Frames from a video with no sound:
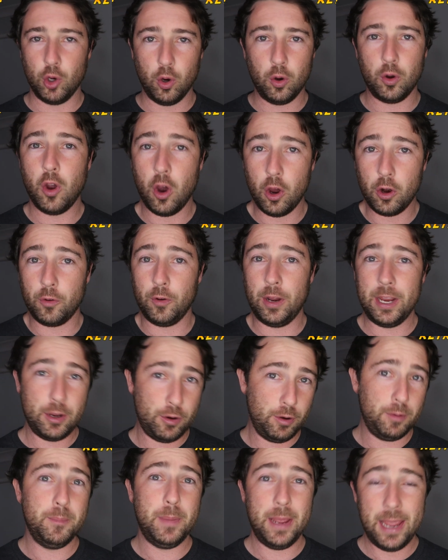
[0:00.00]
Sean Connery
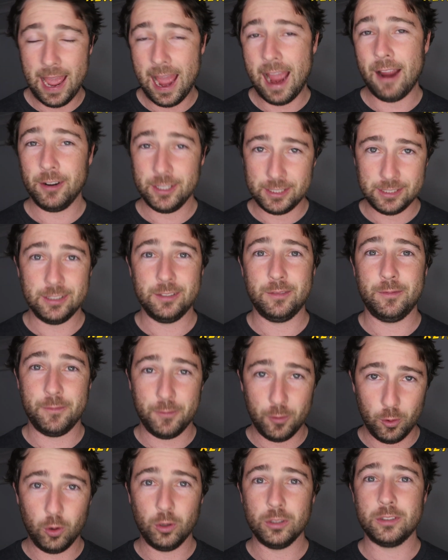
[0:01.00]
couldn't be Harrison
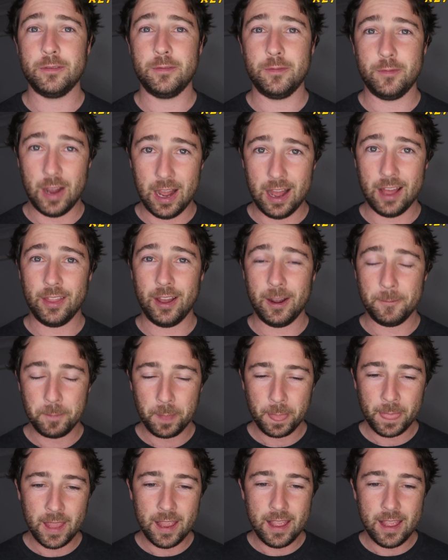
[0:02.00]
Ford's father.